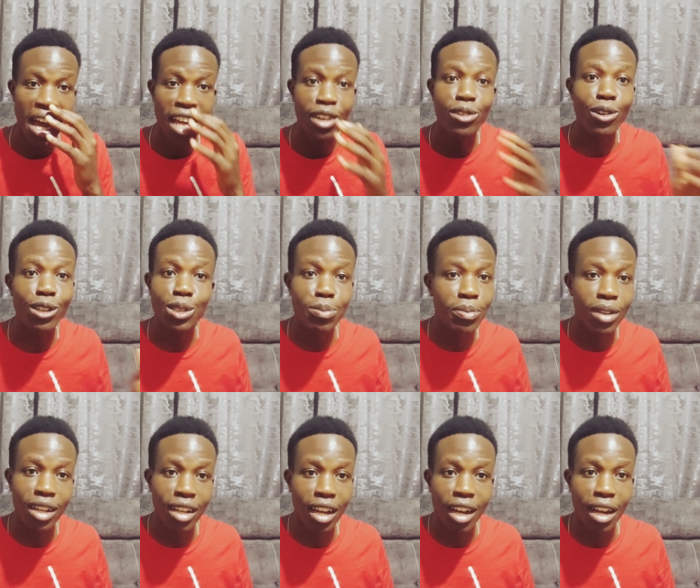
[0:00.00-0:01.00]
I do not.
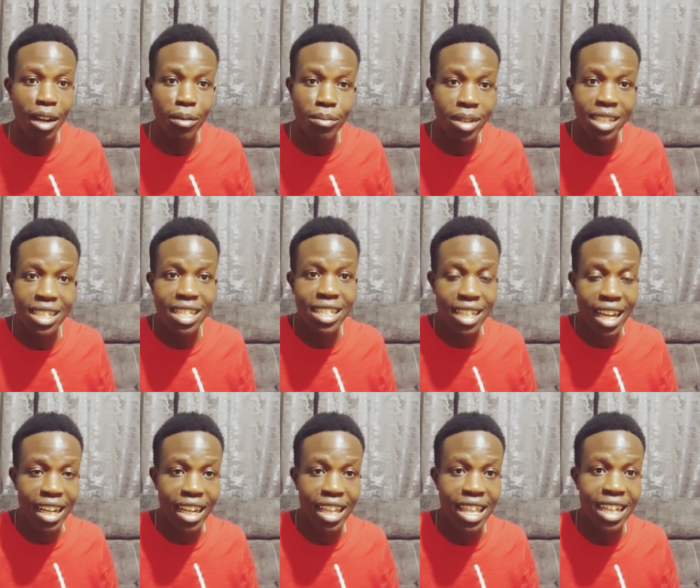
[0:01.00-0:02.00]
Um, he's
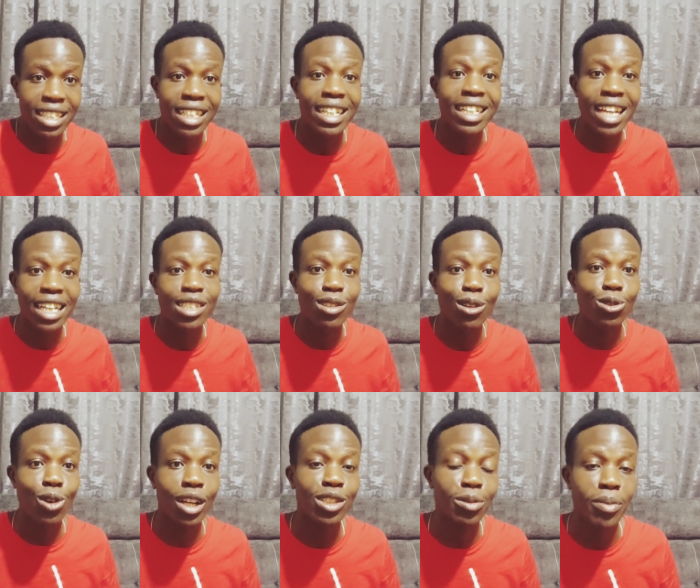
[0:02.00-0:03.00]
decided that he does
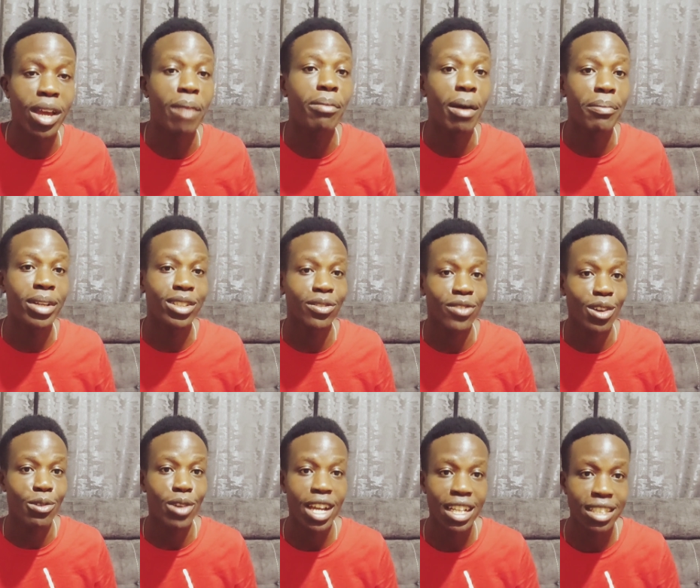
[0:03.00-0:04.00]
not want to be a puppet of
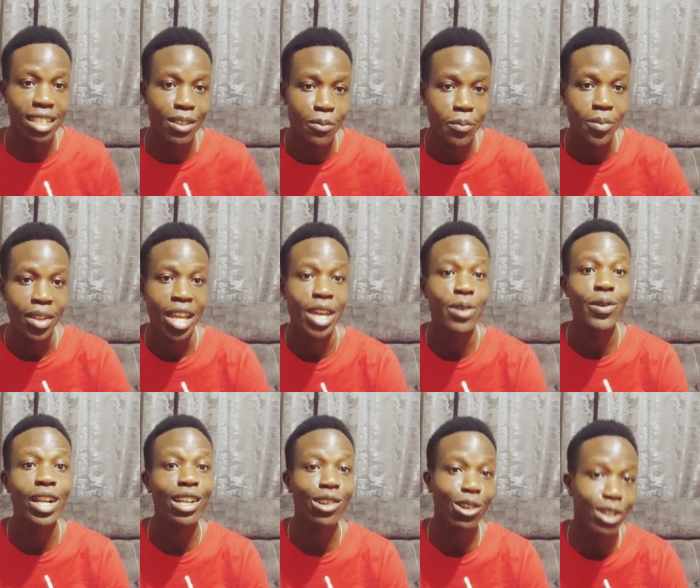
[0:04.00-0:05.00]
the West. He
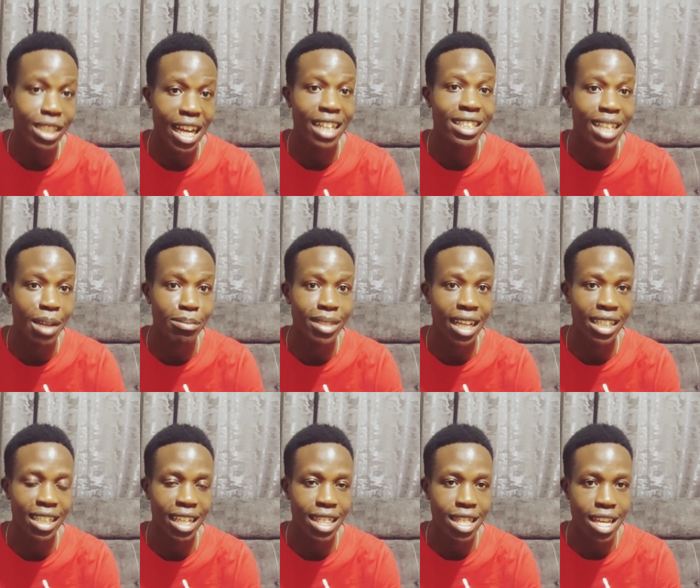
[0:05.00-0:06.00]
will not accept
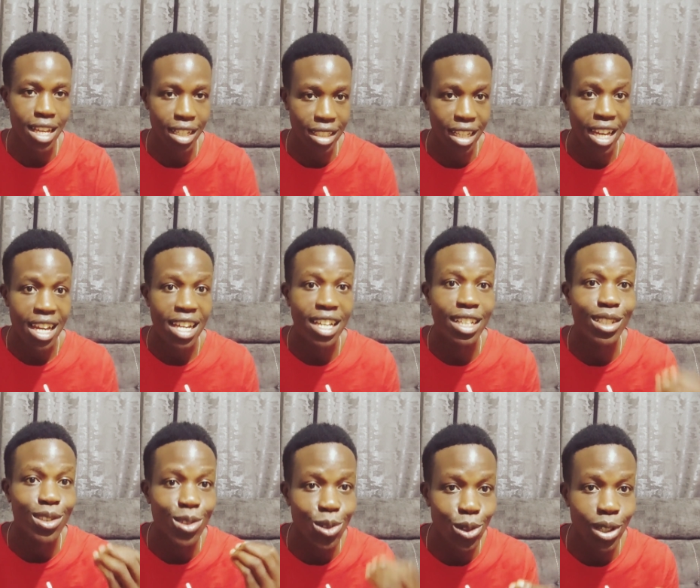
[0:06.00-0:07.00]
certain things. He
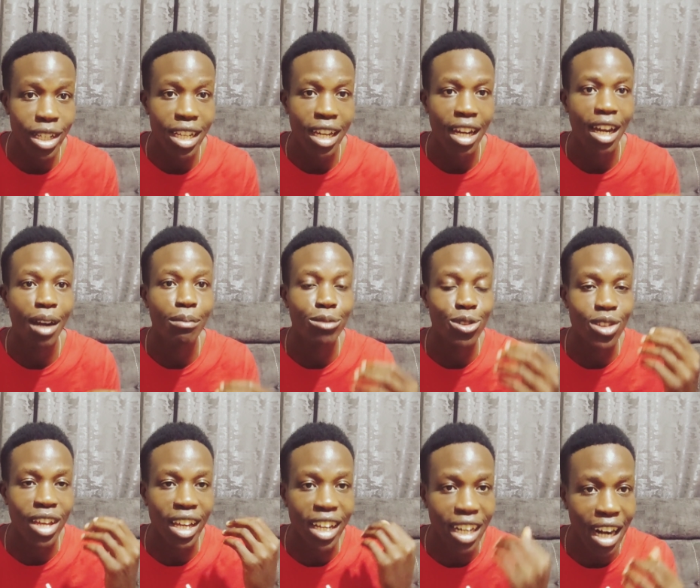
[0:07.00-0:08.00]
stood um, to
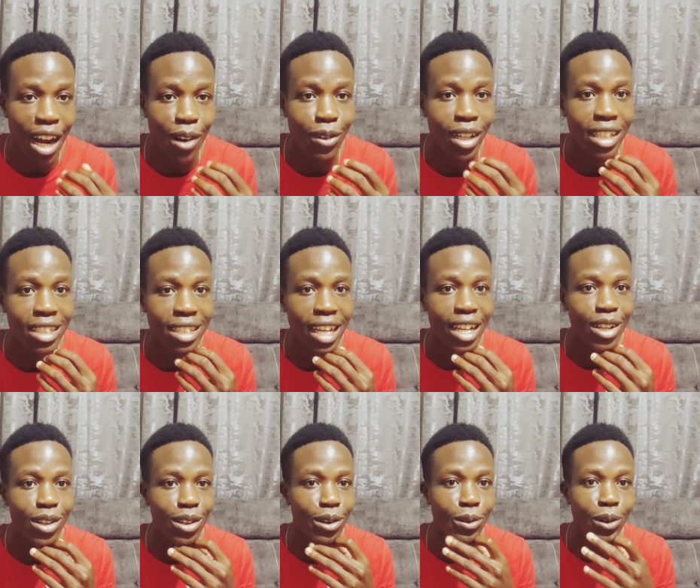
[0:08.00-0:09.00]
the ground and said,
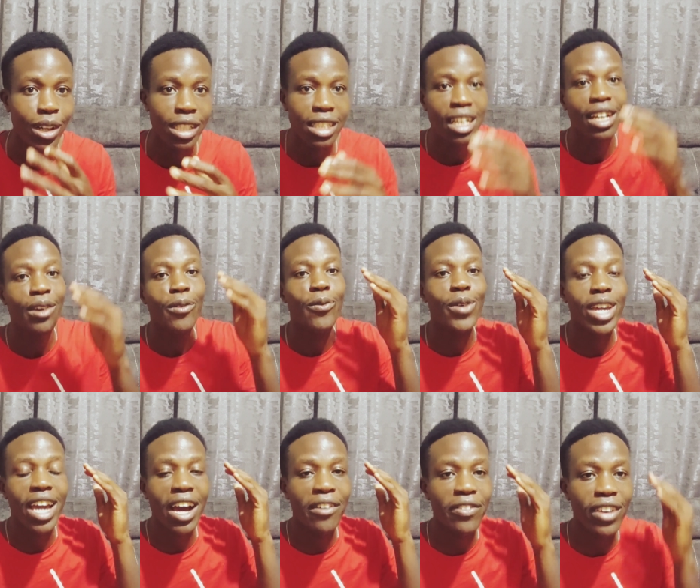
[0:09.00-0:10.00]
"You know what?
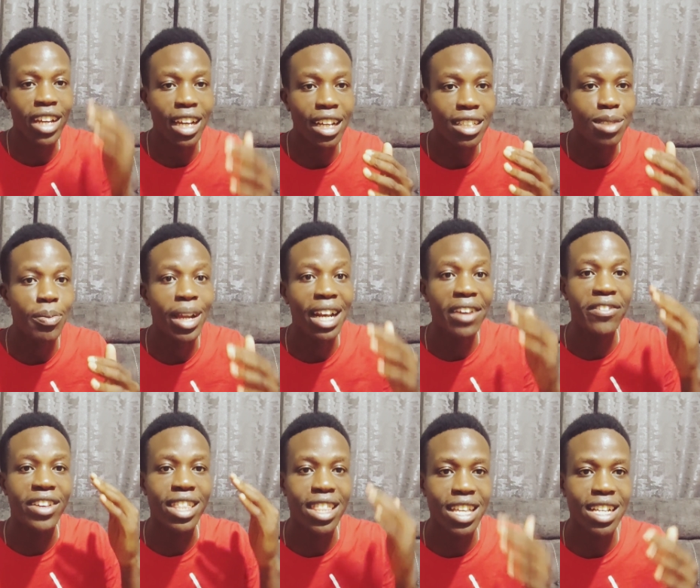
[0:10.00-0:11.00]
We Africans
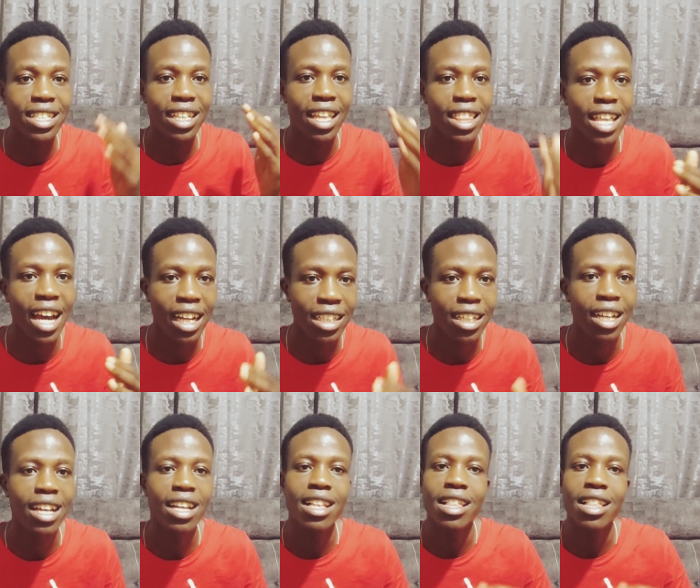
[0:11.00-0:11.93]
believe in this and that."